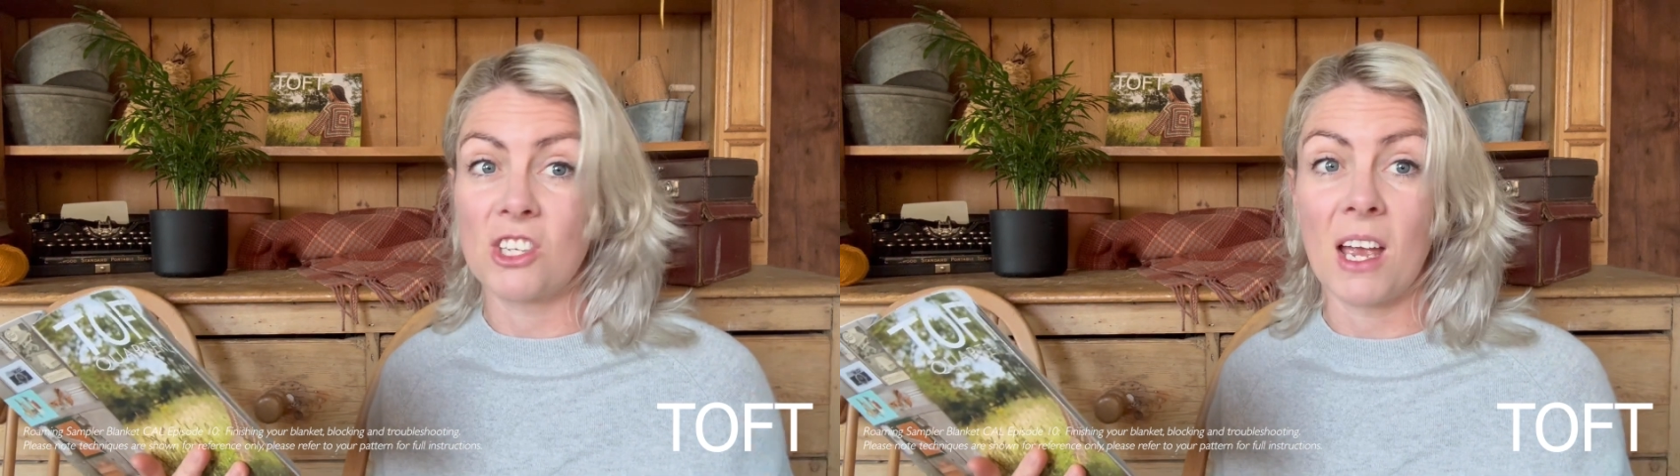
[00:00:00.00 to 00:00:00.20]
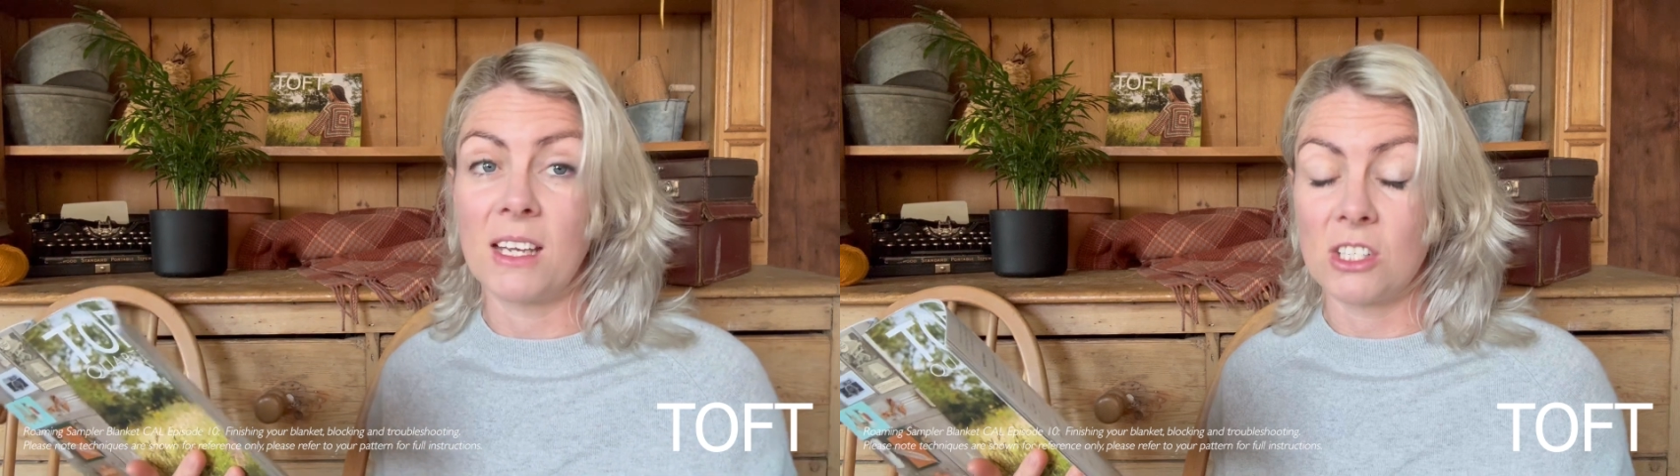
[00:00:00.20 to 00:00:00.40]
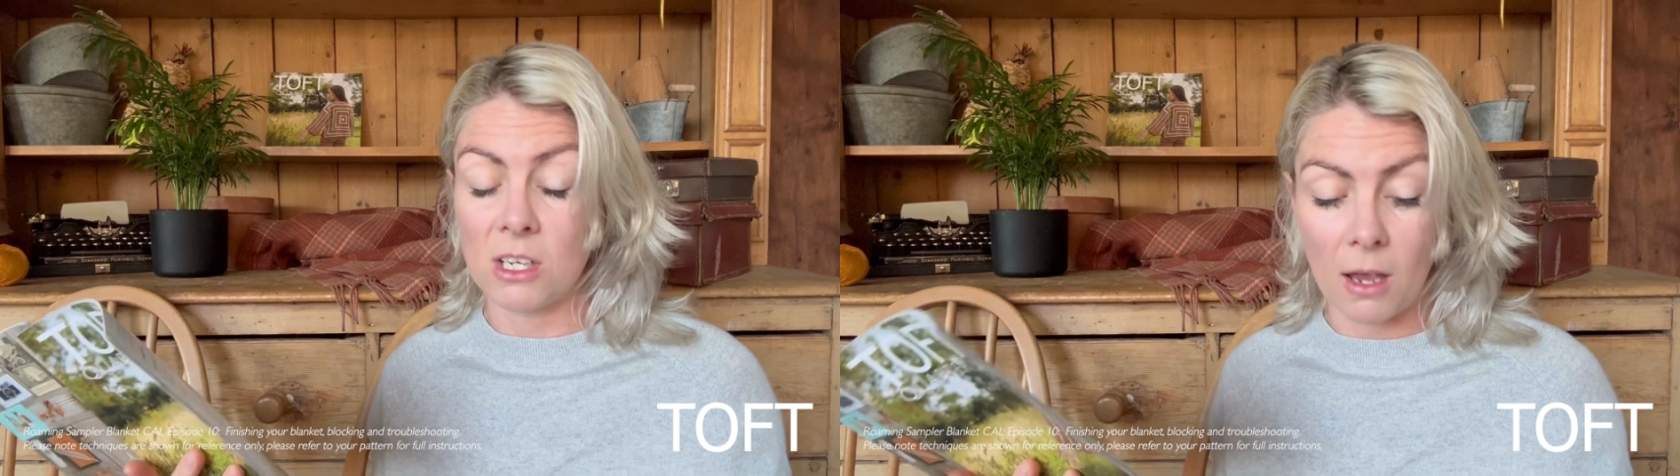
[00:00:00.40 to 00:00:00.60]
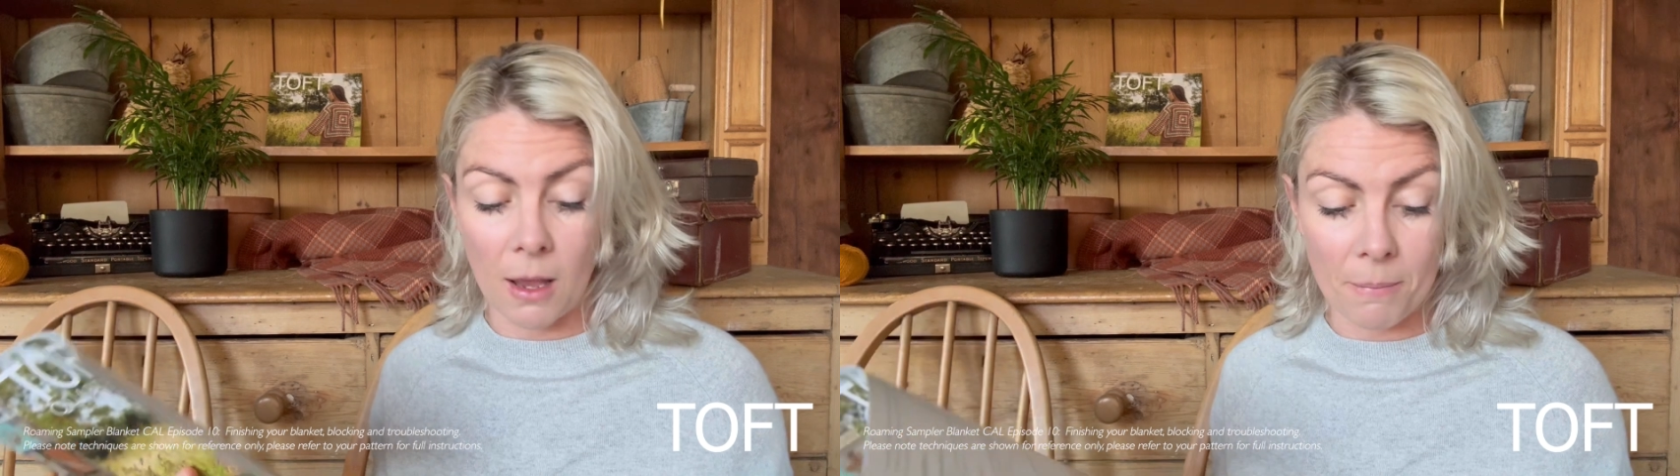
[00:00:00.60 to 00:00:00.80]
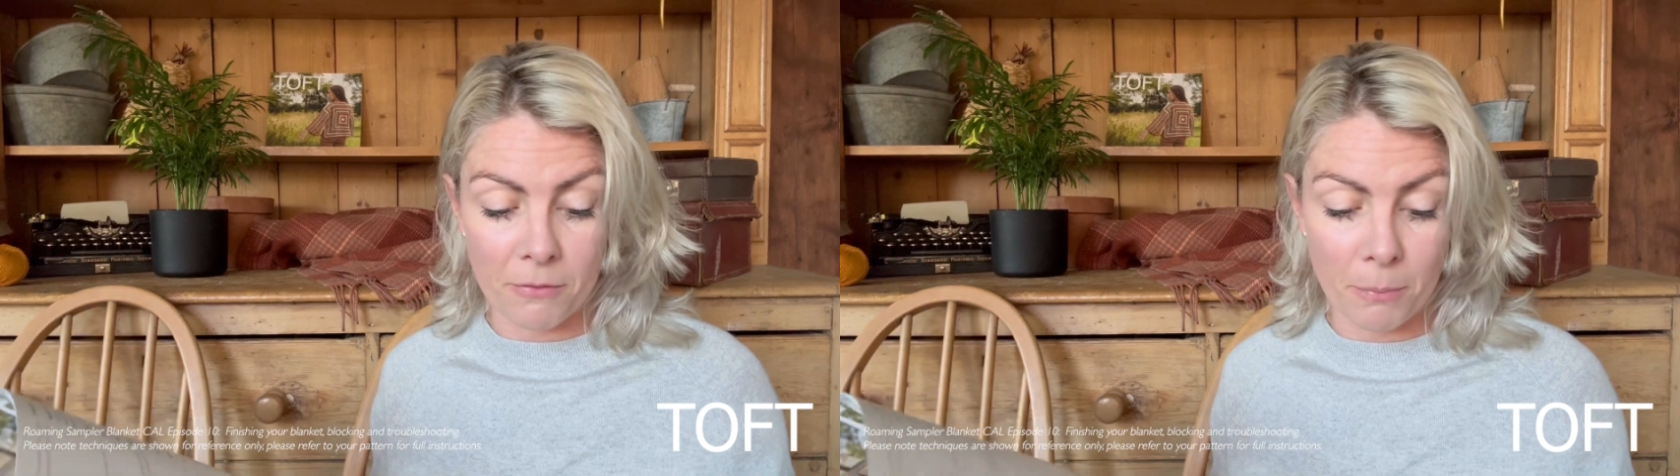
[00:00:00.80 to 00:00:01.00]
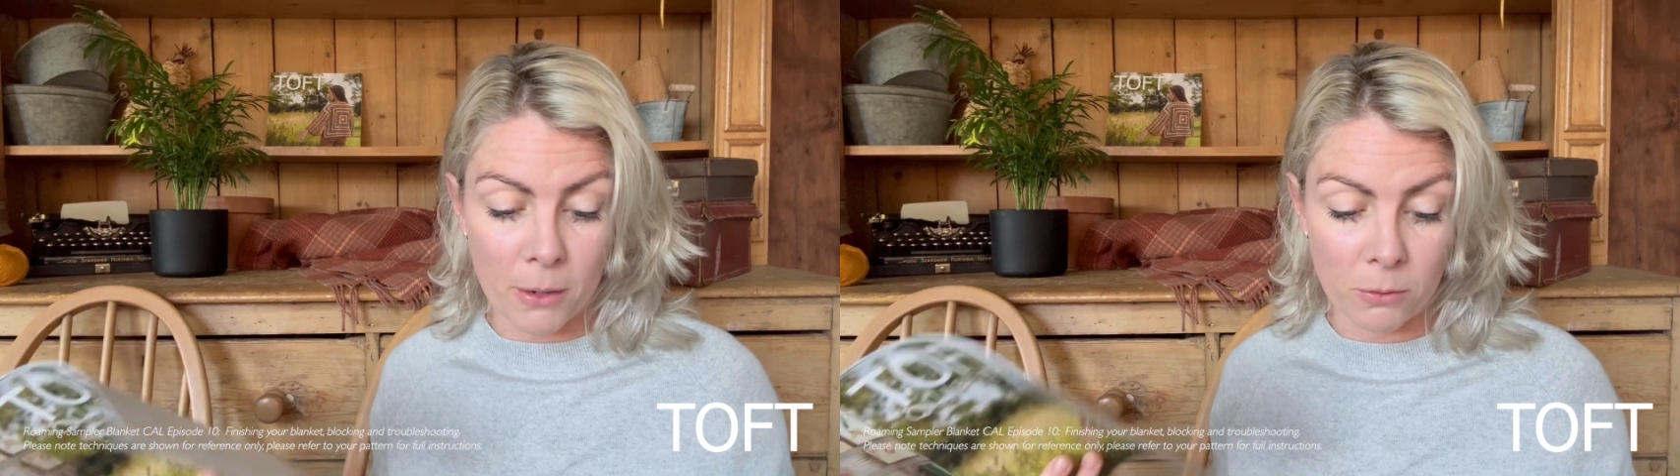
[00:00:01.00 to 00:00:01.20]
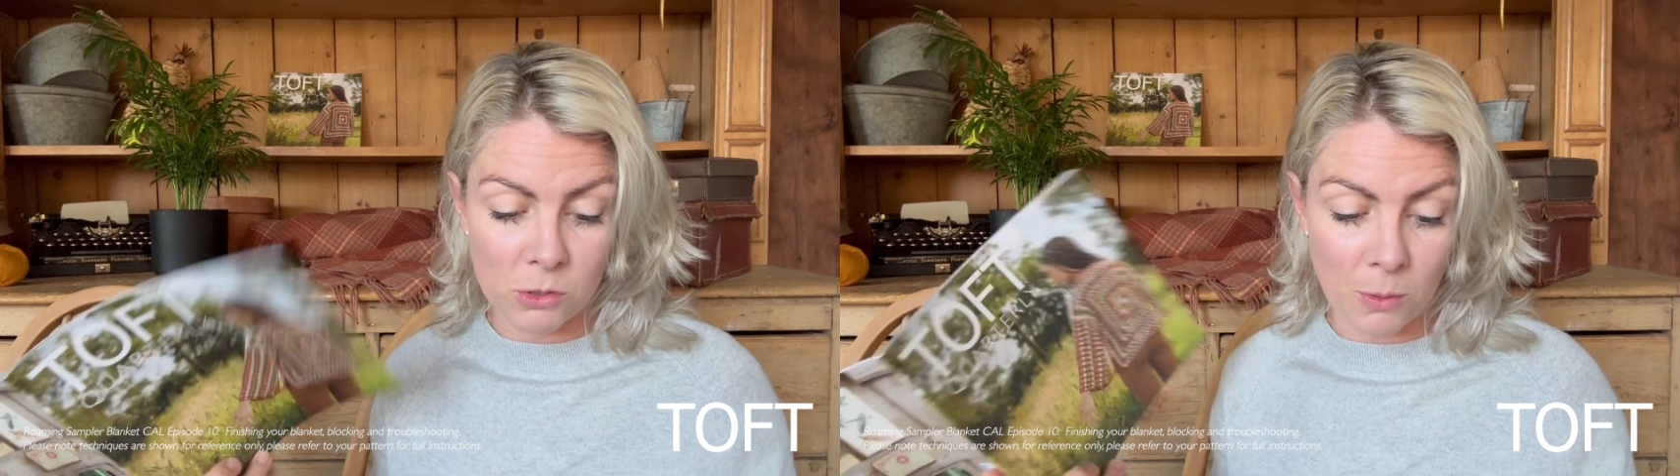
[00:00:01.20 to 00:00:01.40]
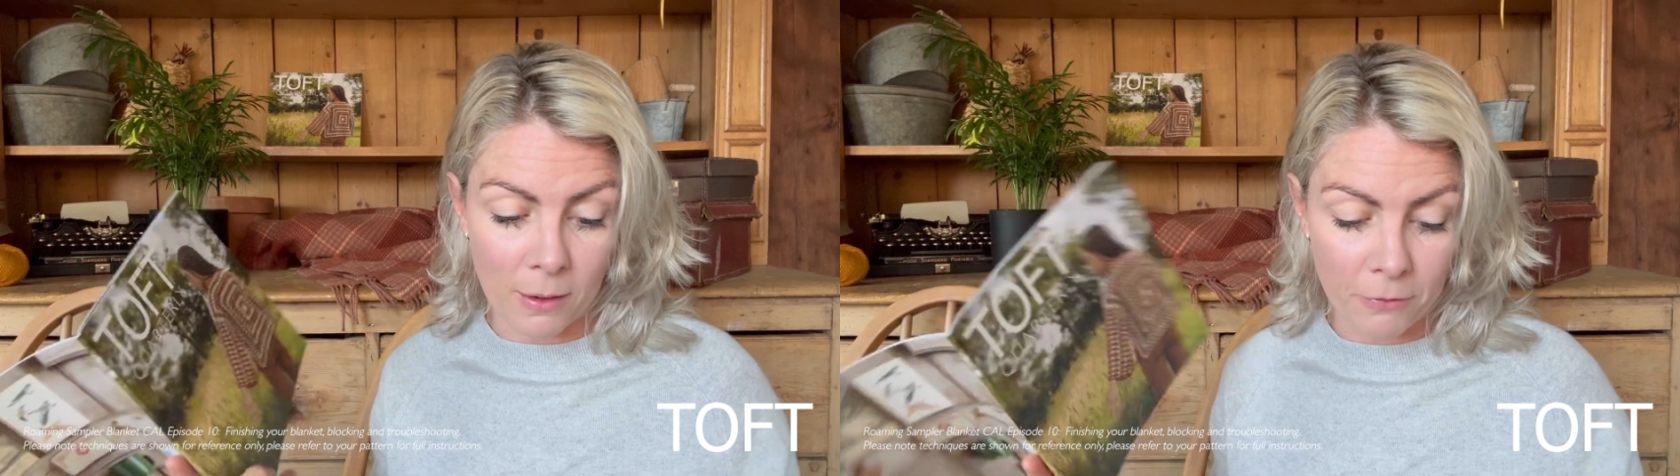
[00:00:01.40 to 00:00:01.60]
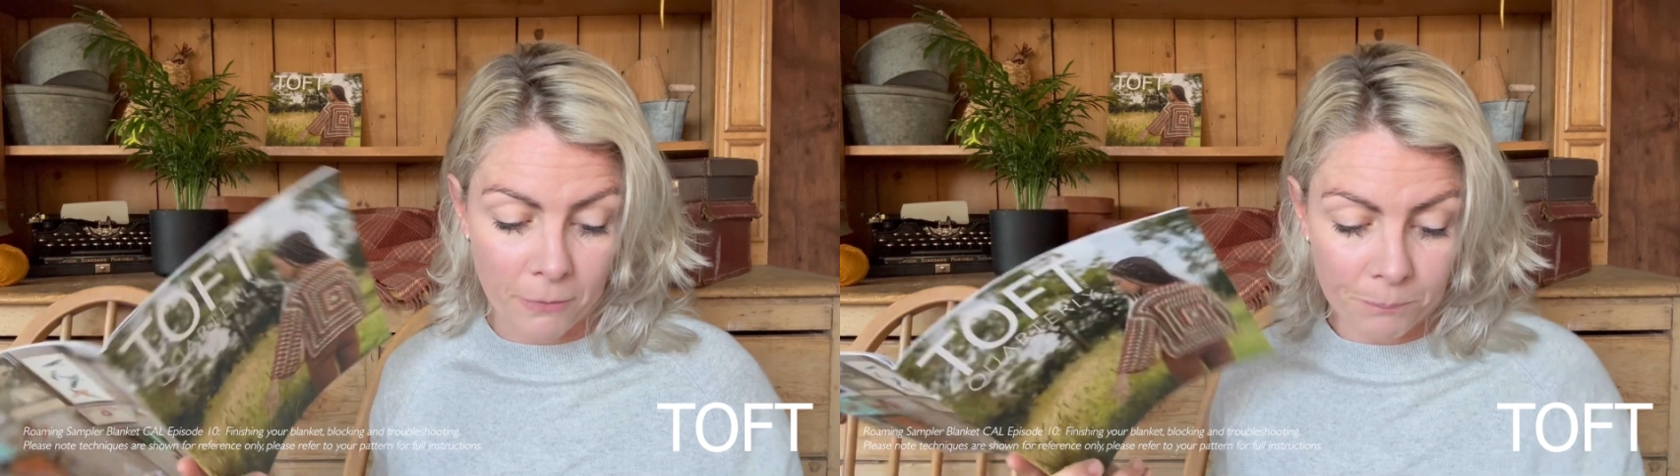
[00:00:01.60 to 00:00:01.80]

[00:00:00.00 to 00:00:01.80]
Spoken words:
change for panel 12.